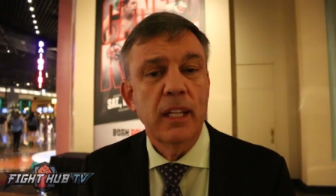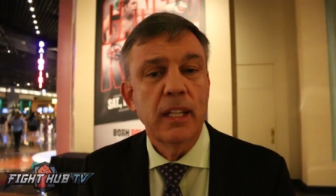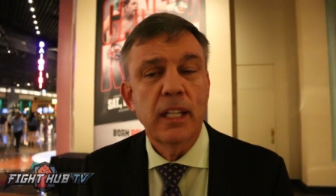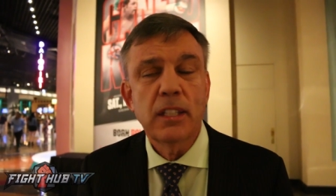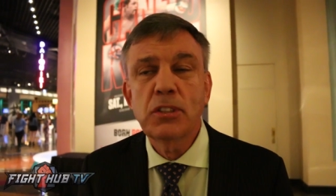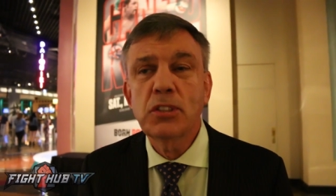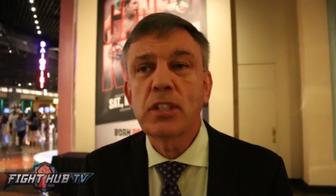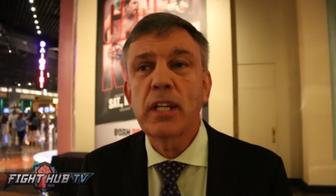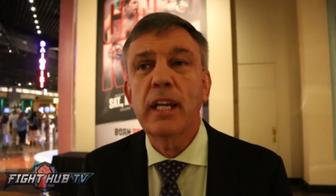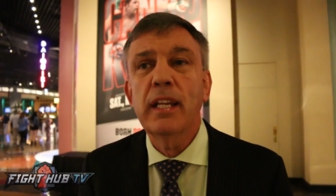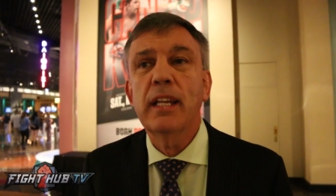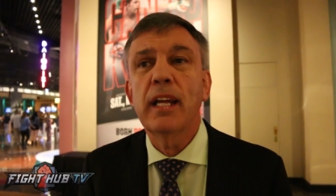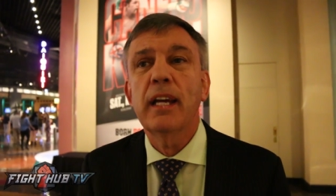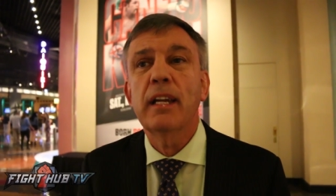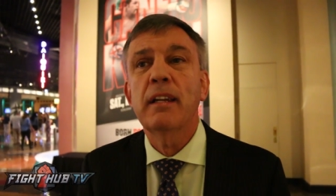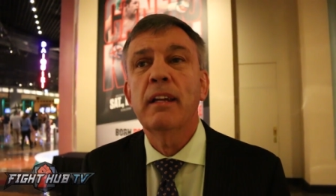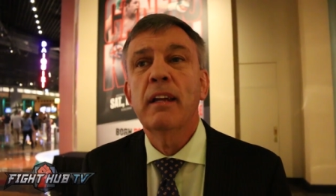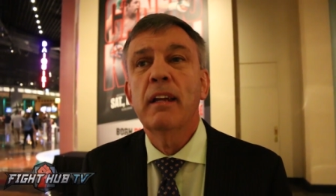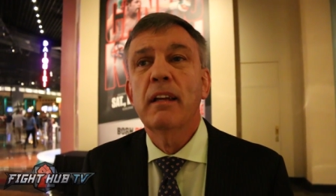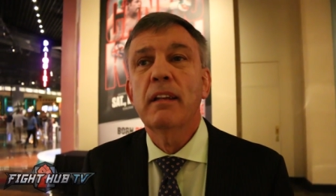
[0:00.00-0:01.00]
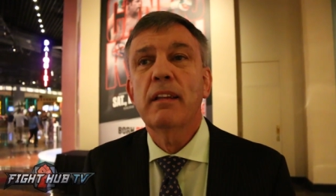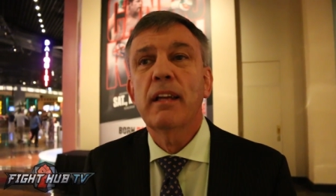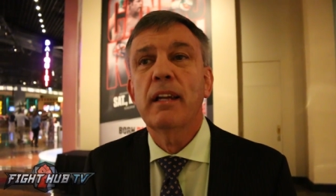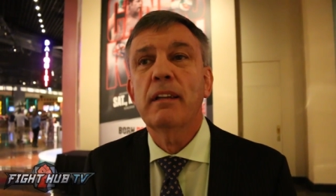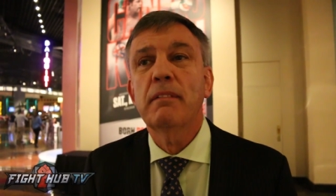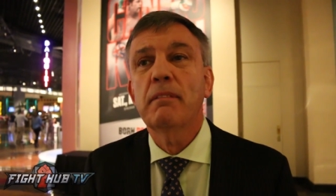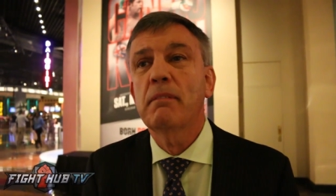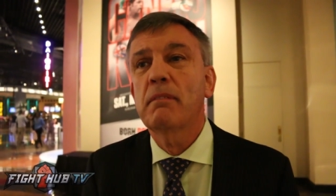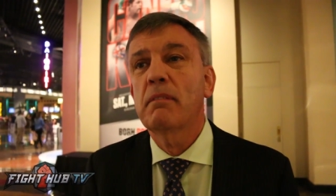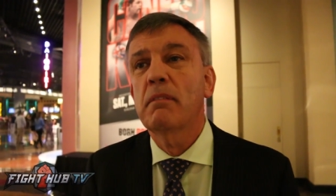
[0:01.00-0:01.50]
Let's say
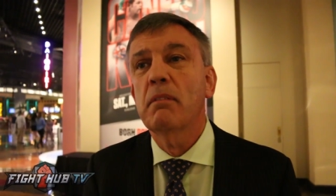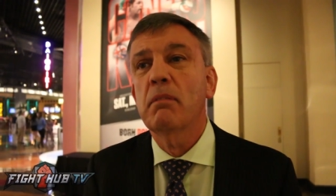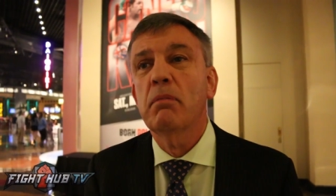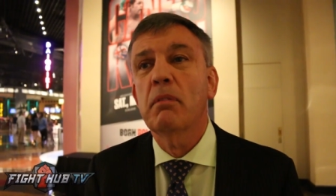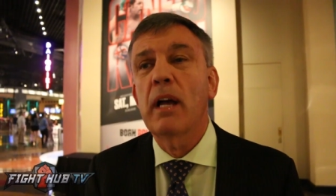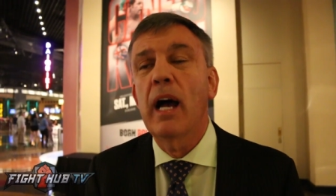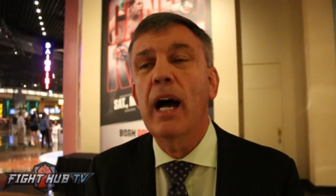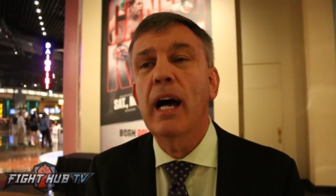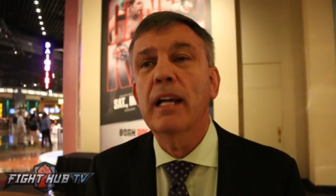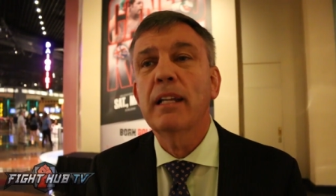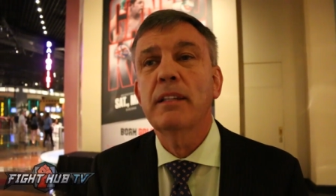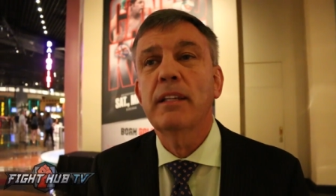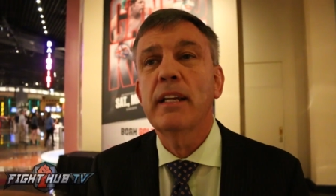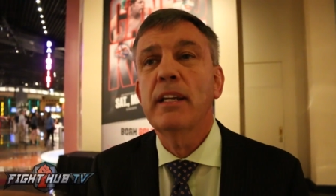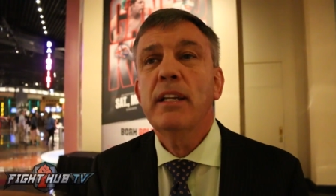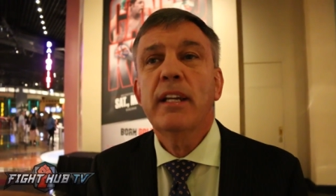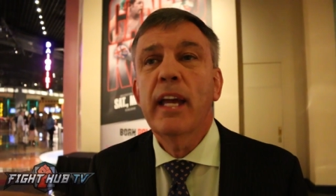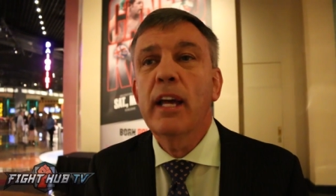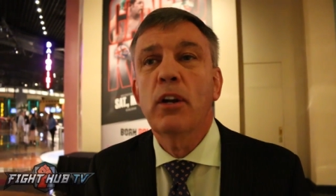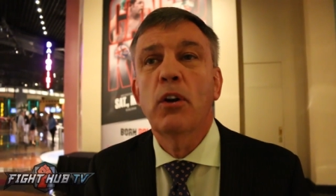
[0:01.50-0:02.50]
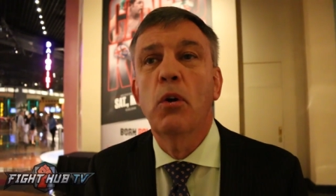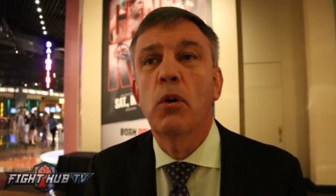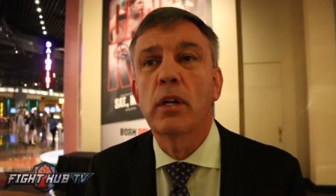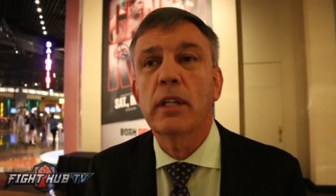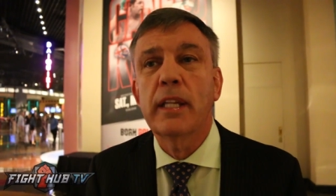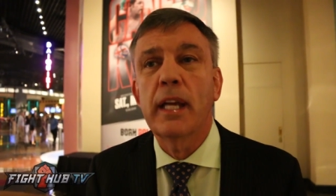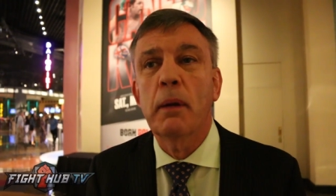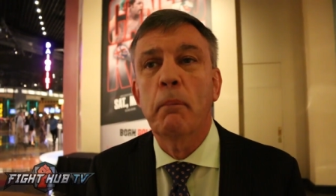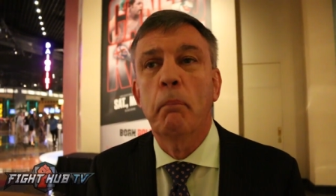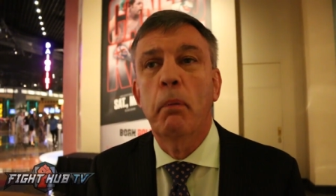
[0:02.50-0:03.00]
that Khan didn't get
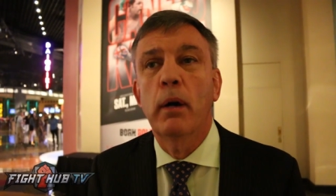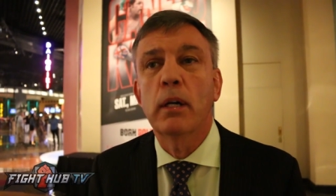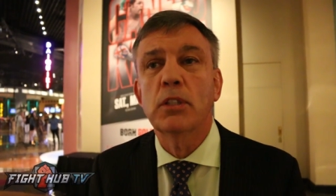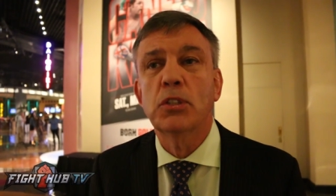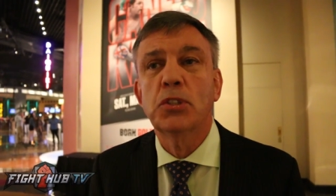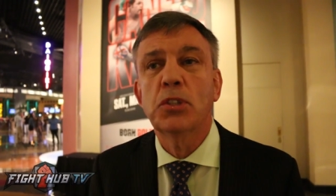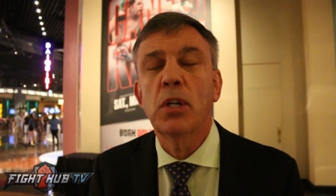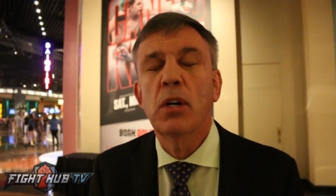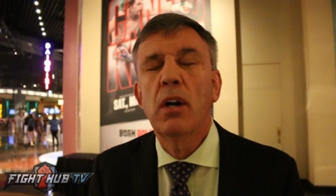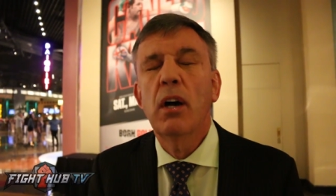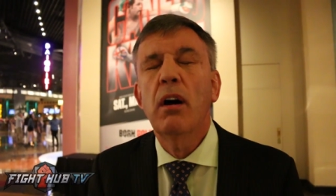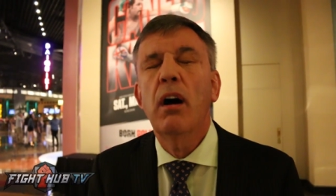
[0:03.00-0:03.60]
caught that punch.